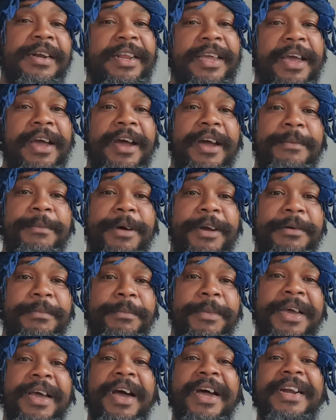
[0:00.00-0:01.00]
they are, man,
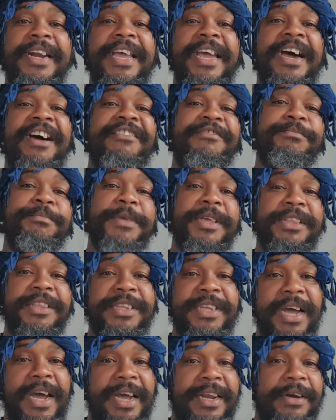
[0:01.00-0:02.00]
because they haven't been
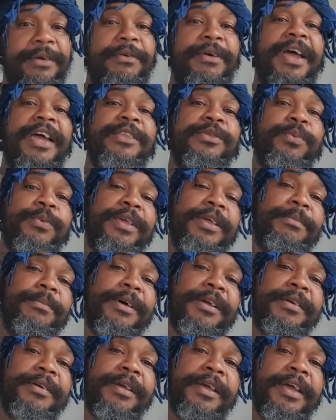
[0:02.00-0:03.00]
taught the right way,
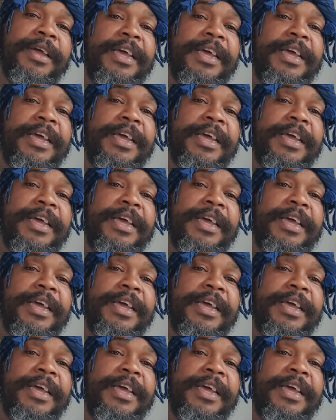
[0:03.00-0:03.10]
man.